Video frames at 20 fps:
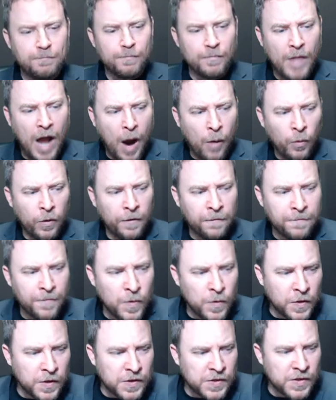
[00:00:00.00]
I want to
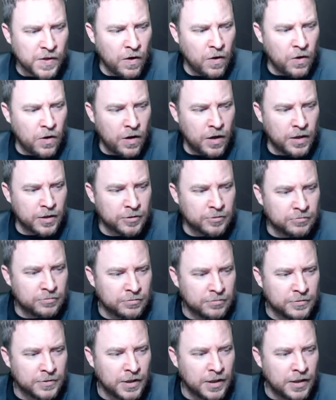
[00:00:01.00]
focus on
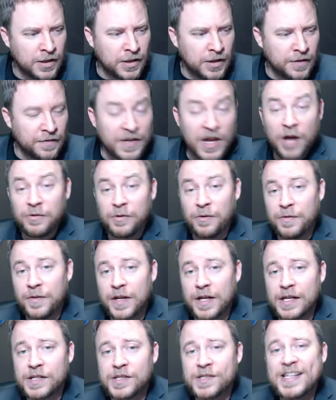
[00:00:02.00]
the other
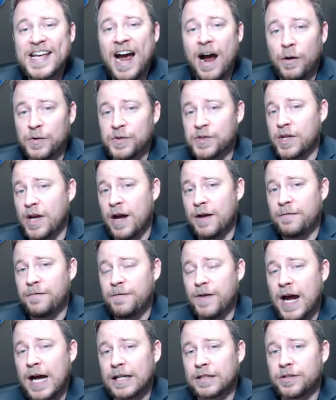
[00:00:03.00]
things, the outside
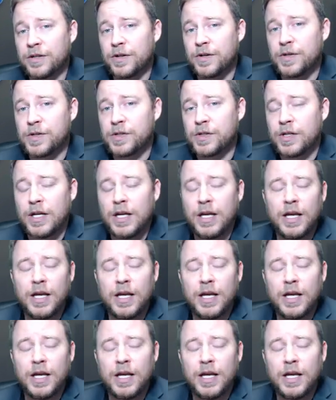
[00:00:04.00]
factors.